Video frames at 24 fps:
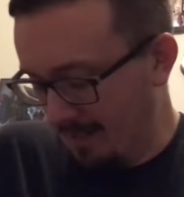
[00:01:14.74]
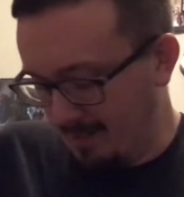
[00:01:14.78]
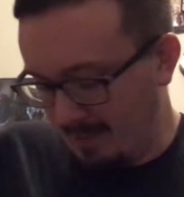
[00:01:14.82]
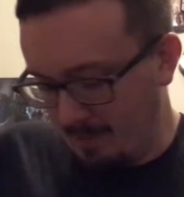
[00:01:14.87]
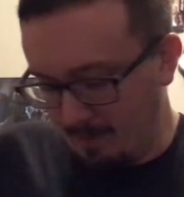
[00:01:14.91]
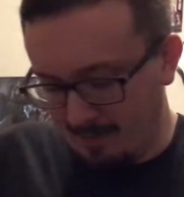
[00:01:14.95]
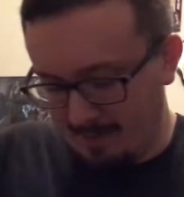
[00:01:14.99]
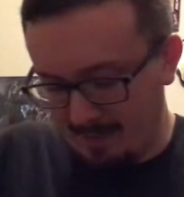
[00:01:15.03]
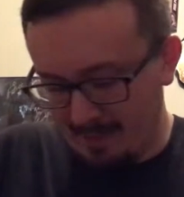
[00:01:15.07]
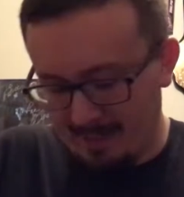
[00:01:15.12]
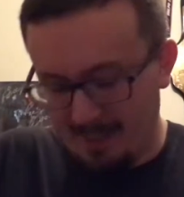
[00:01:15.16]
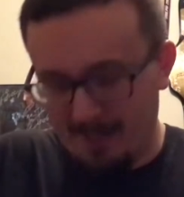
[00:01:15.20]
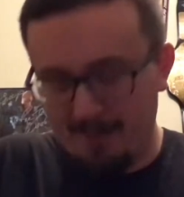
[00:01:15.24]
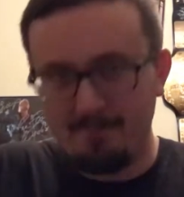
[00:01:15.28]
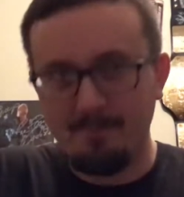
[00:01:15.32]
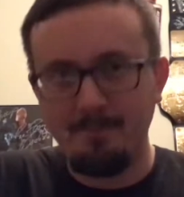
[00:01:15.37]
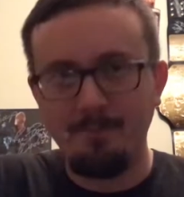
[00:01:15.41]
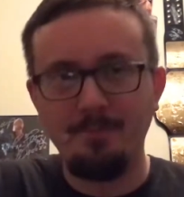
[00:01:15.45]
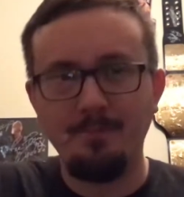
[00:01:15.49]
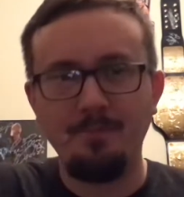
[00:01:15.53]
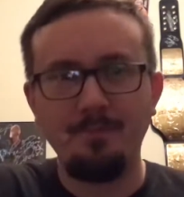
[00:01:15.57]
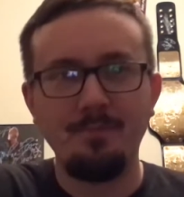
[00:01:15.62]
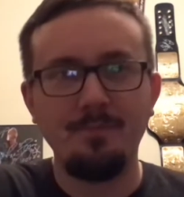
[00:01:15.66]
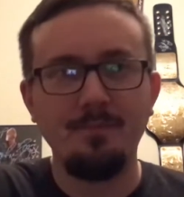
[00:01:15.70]
let's see what's in here.
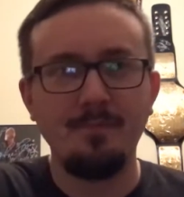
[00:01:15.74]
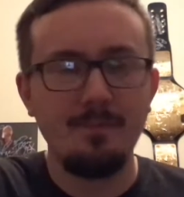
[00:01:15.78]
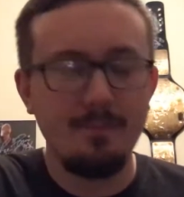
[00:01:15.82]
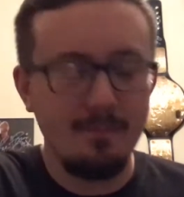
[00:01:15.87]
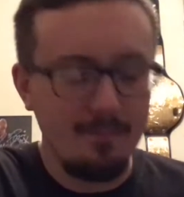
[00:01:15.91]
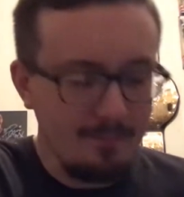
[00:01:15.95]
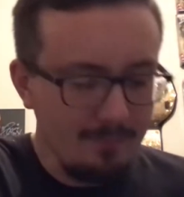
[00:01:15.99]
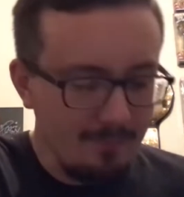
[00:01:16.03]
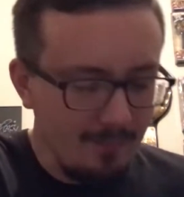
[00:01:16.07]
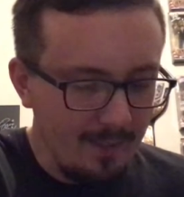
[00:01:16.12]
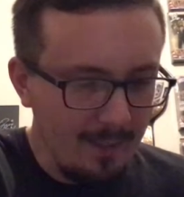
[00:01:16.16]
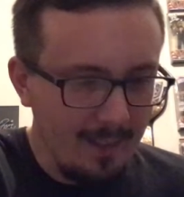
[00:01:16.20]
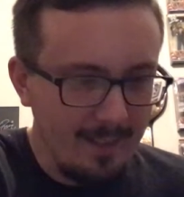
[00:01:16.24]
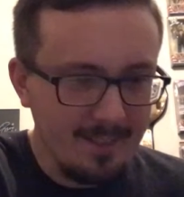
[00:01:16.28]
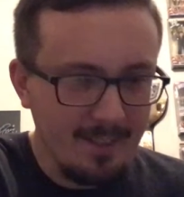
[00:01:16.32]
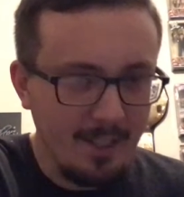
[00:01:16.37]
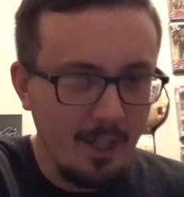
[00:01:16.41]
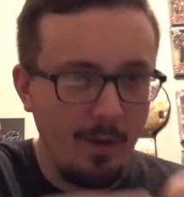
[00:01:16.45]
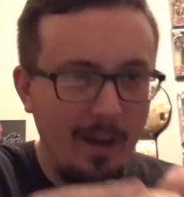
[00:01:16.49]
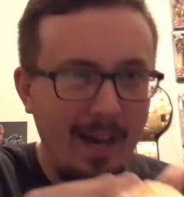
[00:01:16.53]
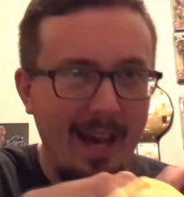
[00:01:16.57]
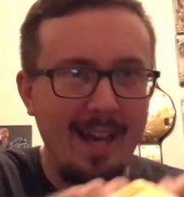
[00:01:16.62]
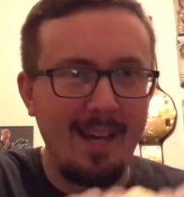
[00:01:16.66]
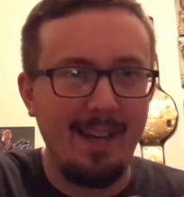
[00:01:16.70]
Let's
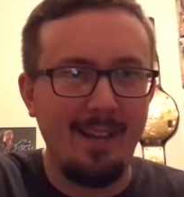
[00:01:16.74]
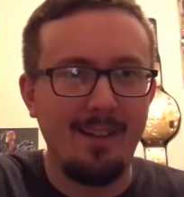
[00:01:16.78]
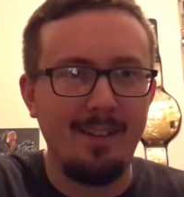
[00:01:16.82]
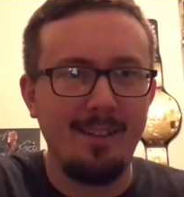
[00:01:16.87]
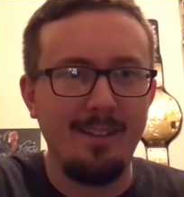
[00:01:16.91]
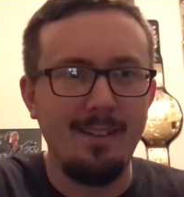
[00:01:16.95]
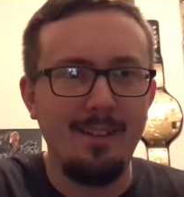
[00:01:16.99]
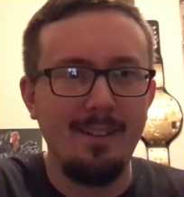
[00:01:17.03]
go at it.